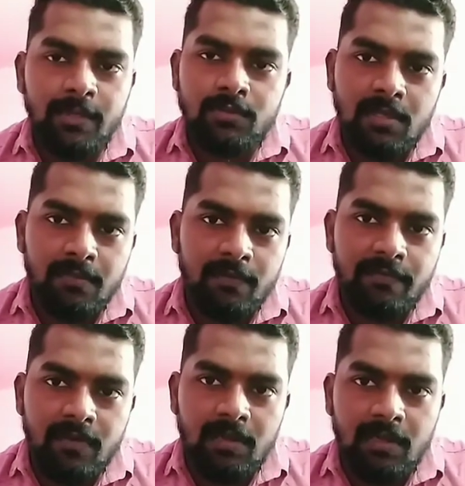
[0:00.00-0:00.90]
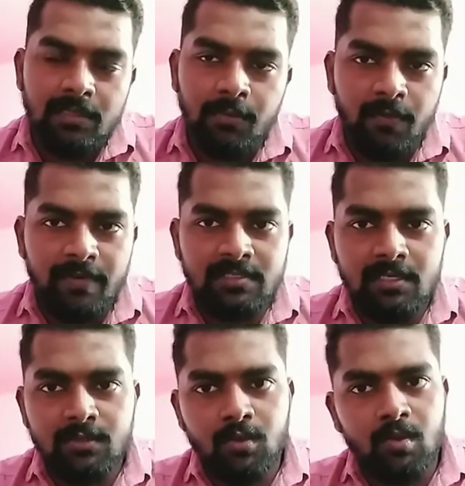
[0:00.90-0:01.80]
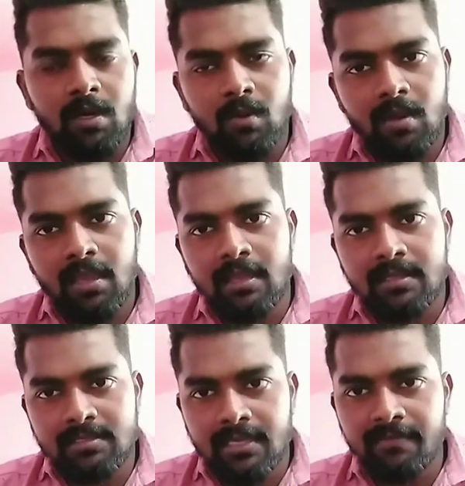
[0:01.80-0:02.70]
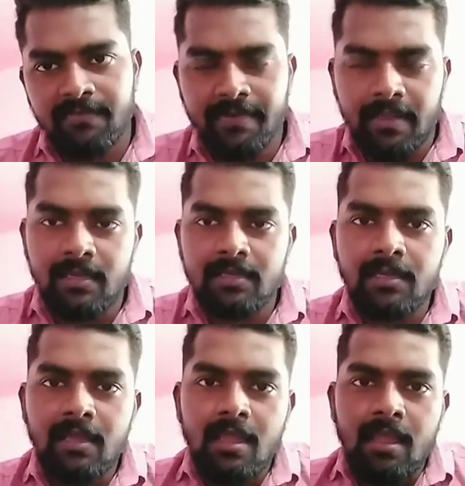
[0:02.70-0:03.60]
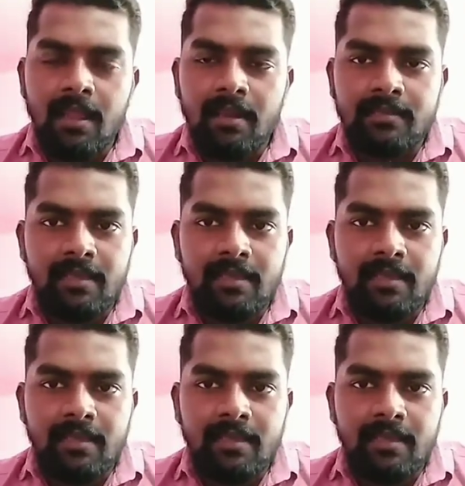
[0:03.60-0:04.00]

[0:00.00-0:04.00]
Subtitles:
some of the professionals who are working in the same field, and